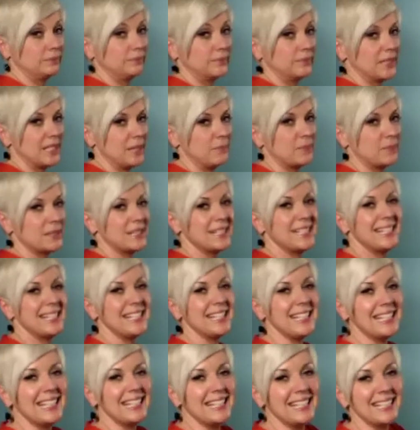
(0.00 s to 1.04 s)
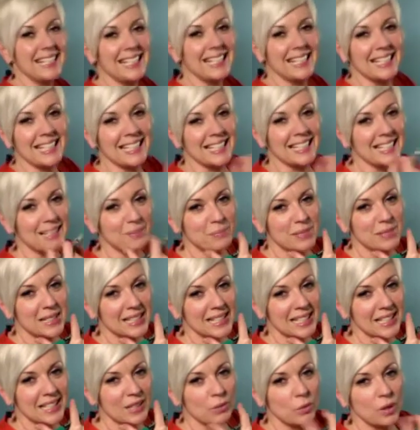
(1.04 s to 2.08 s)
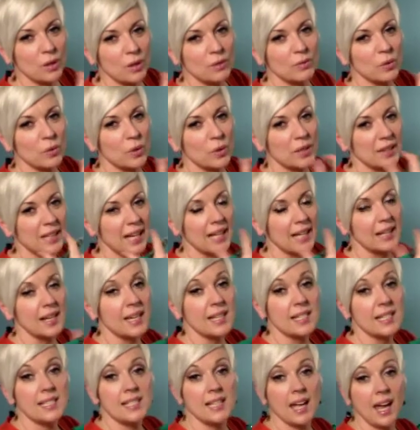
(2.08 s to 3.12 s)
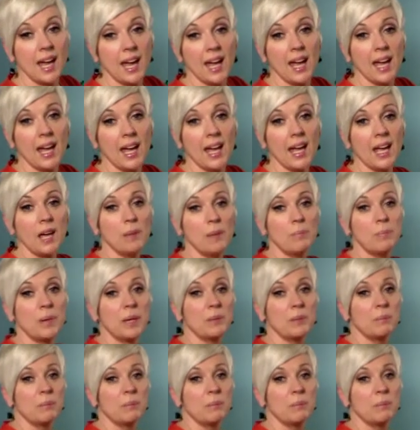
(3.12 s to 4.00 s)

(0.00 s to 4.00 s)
deep's deep. See, you want to avoid that. Deep in